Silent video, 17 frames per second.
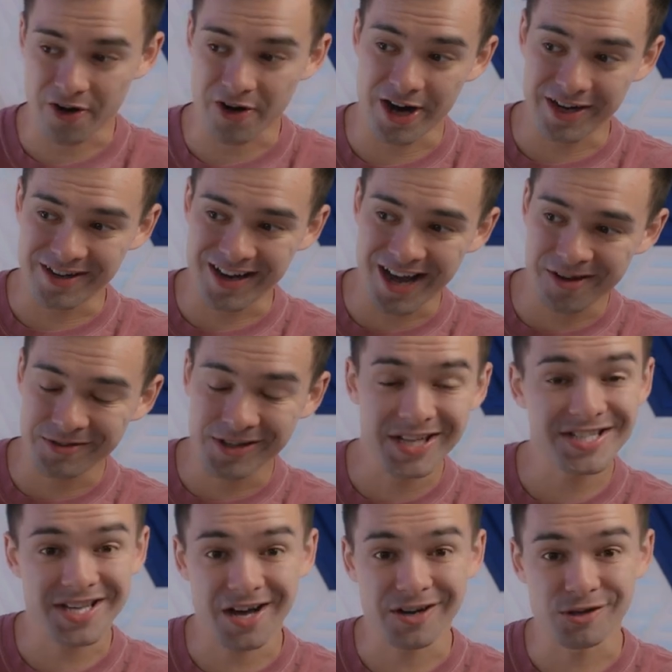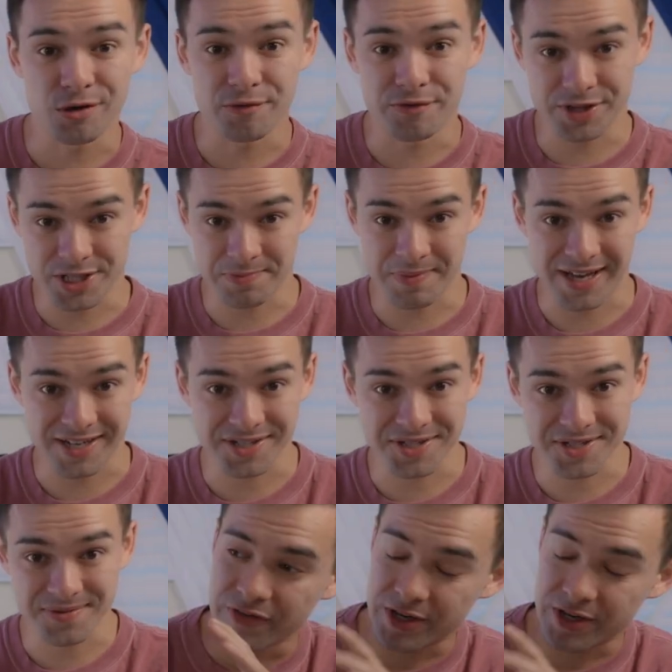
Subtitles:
All right, now let's talk over the specs.